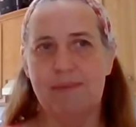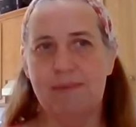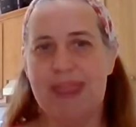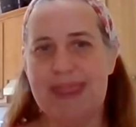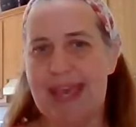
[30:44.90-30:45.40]

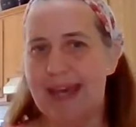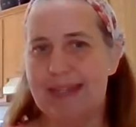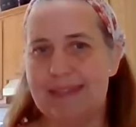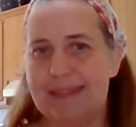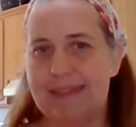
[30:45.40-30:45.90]
with
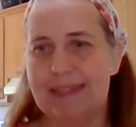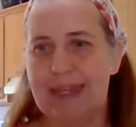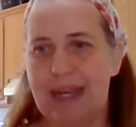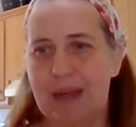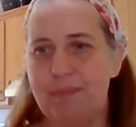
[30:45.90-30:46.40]
that,
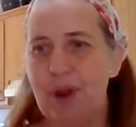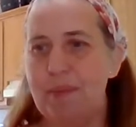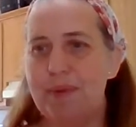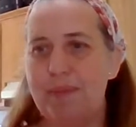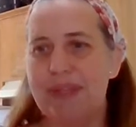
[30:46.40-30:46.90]
I'm
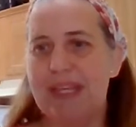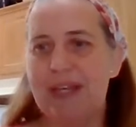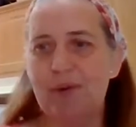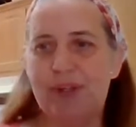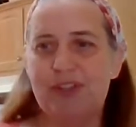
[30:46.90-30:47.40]
probably
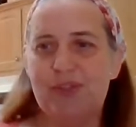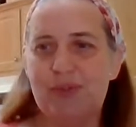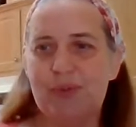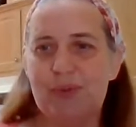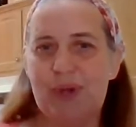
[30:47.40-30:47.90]
going
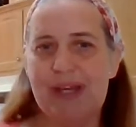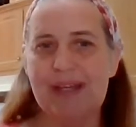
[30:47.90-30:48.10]
to